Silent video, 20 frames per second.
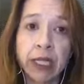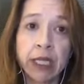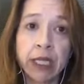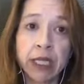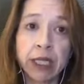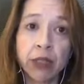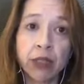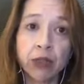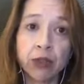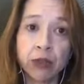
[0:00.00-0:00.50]

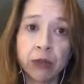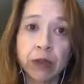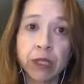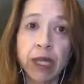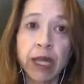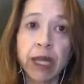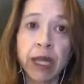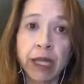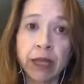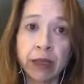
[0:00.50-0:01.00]
States troops
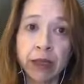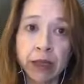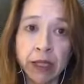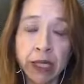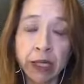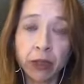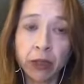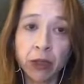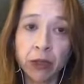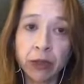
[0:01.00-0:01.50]
and the
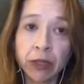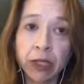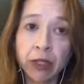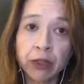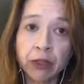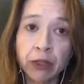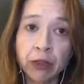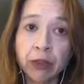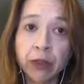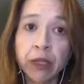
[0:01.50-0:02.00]
South Korean
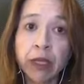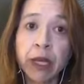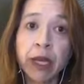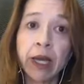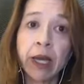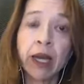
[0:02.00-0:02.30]
troops